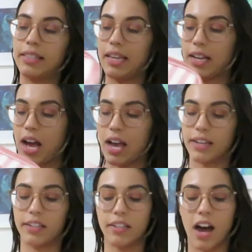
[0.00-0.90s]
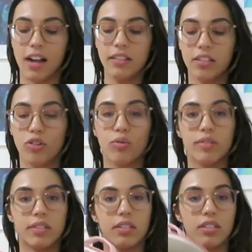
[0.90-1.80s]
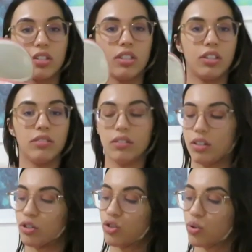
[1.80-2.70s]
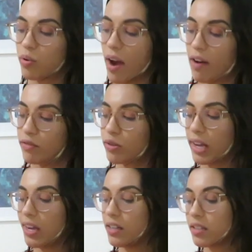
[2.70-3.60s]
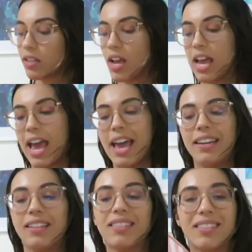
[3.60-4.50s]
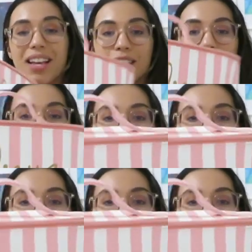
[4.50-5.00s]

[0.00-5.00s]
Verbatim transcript: thing I got was this cute little travel case and it says